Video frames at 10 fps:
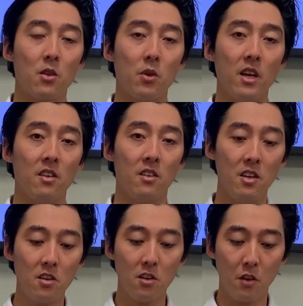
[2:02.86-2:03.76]
is
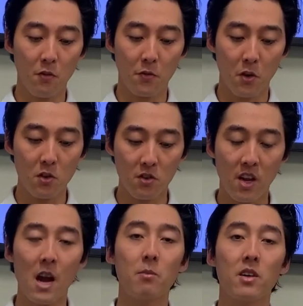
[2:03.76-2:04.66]
this is the first
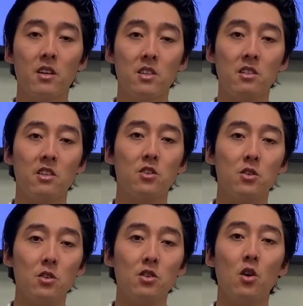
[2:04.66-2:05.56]
time Titleist has
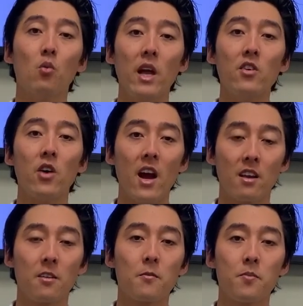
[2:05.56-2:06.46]
introduced a weight track.
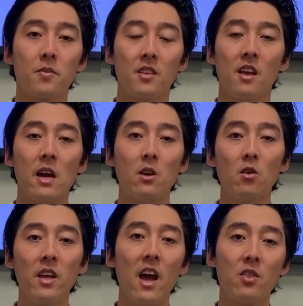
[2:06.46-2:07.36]
Now I know
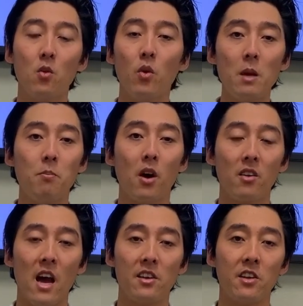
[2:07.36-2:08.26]
they had the weight bar
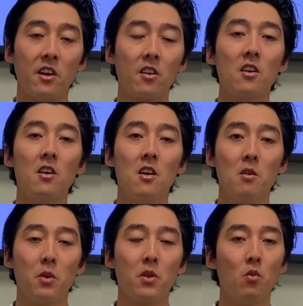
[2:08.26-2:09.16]
last year,
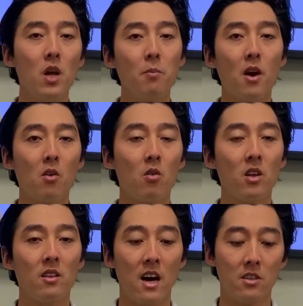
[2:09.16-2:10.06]
but the weight bar only
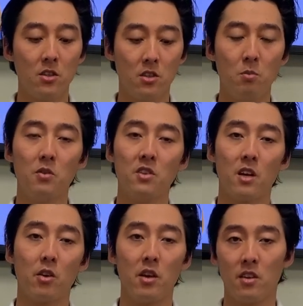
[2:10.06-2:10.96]
allowed you to move the
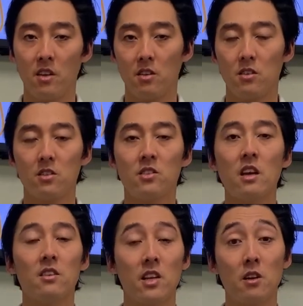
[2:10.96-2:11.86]

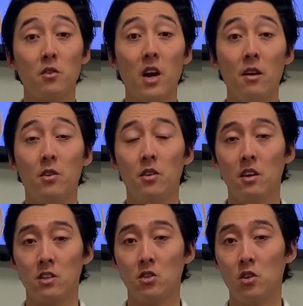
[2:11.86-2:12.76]
center of gravity to the
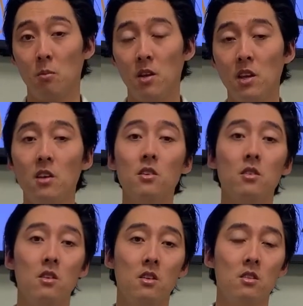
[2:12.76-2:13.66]
extreme heel,
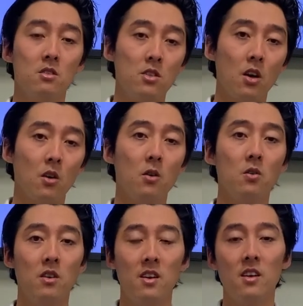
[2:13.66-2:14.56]
toe,
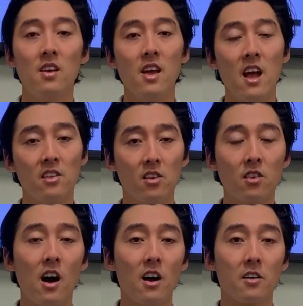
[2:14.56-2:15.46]
and
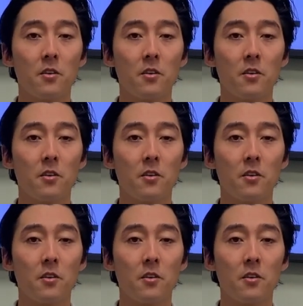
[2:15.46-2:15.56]
stock.